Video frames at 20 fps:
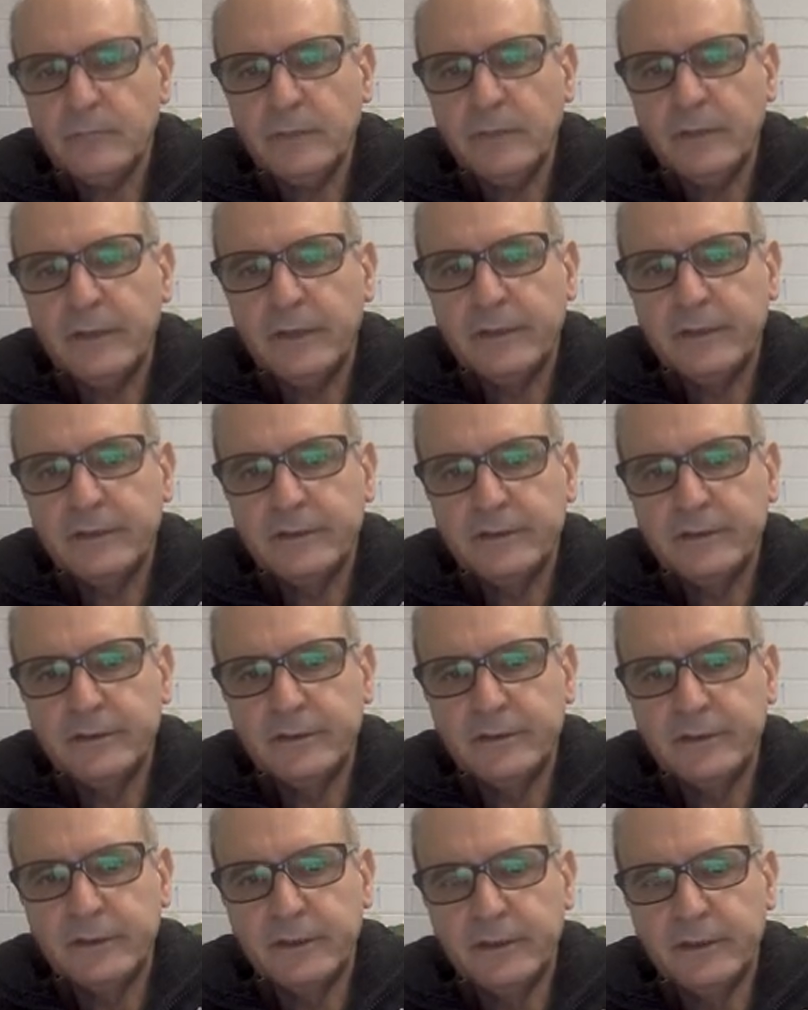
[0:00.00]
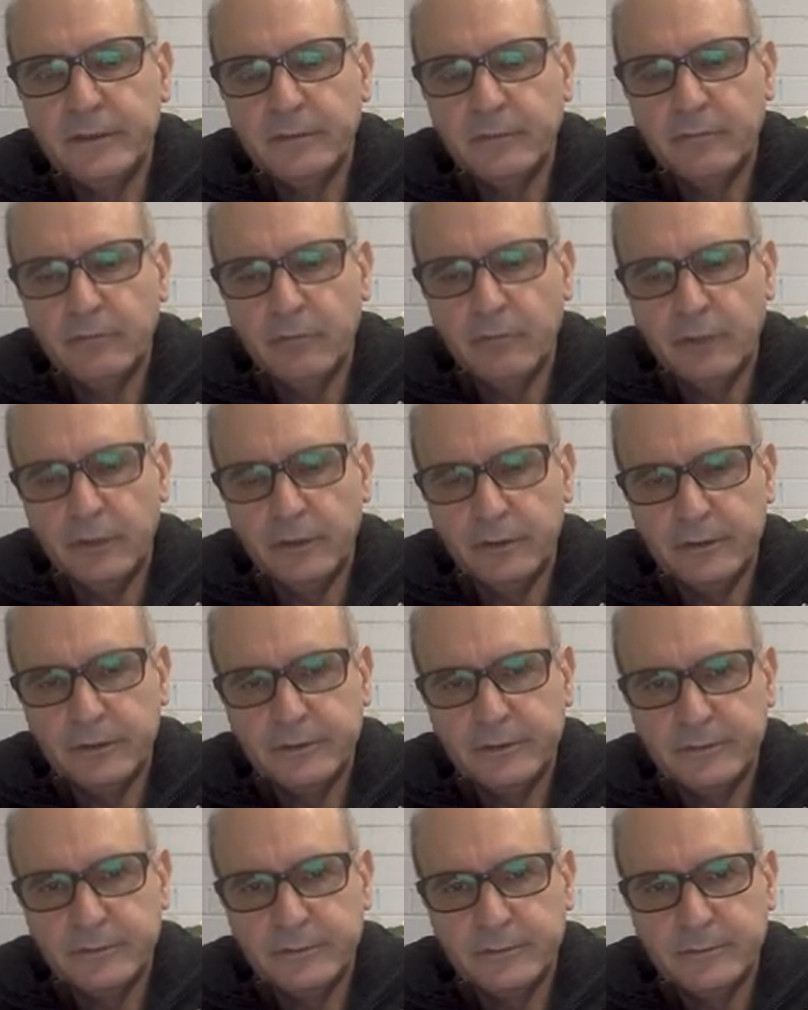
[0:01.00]
That is the
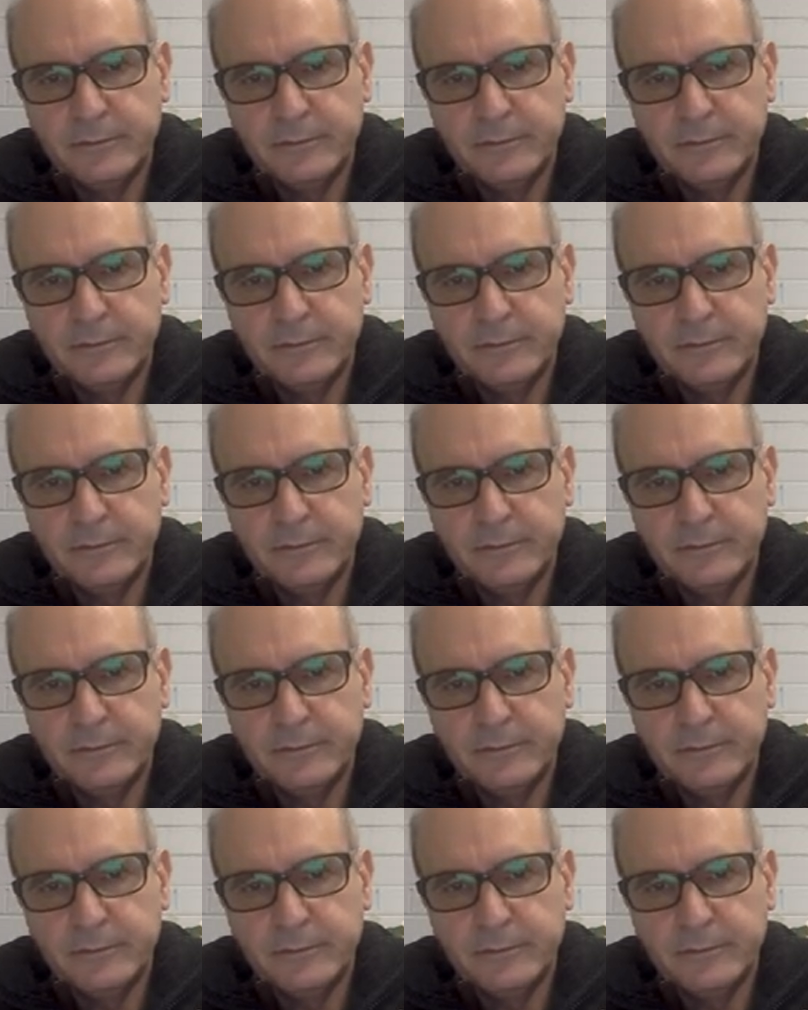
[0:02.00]
y-intercept.